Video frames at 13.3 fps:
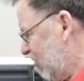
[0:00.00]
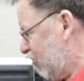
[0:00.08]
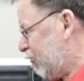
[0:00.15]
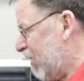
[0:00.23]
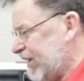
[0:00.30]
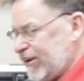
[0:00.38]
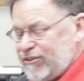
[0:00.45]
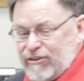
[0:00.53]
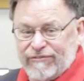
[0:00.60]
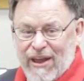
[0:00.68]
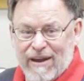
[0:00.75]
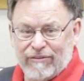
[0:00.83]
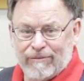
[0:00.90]
drinking your
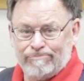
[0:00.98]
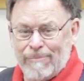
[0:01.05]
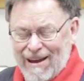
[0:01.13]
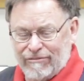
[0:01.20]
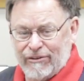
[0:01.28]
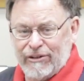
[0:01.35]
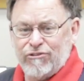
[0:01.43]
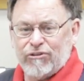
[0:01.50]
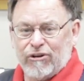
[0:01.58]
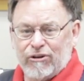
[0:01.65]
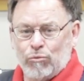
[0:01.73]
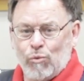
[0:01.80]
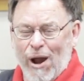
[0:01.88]
favorite beverage
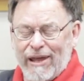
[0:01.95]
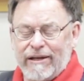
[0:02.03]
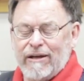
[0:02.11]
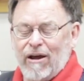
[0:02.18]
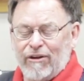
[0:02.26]
or waiting